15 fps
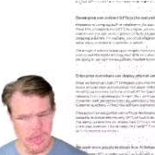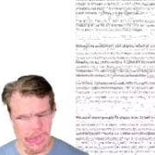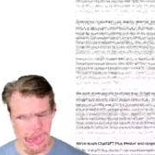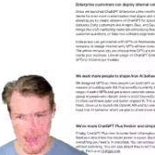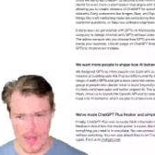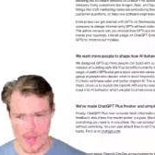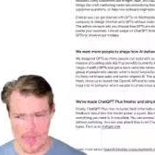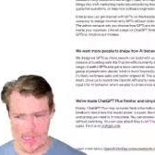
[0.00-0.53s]

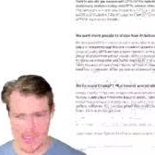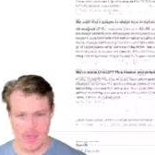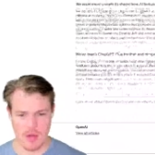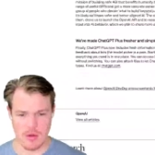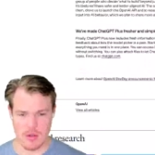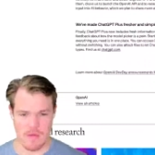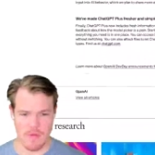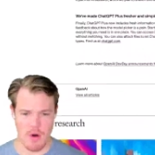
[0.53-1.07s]
And basically
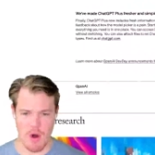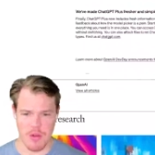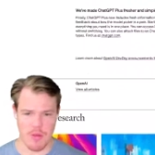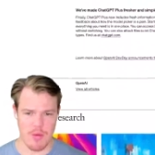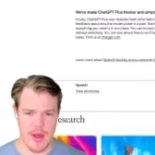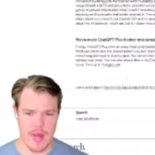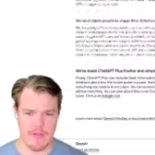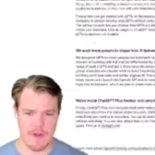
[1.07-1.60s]
goes over all the
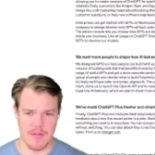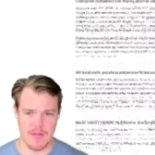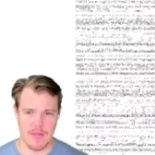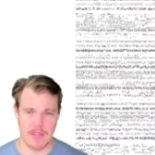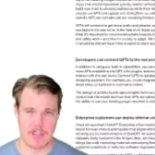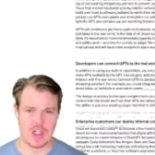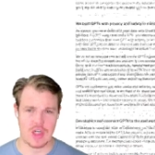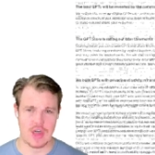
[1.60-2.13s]
relevant
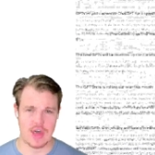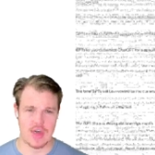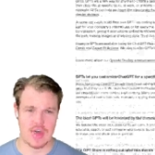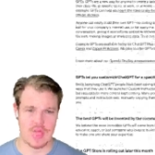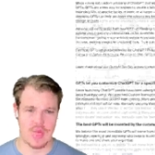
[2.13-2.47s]
information of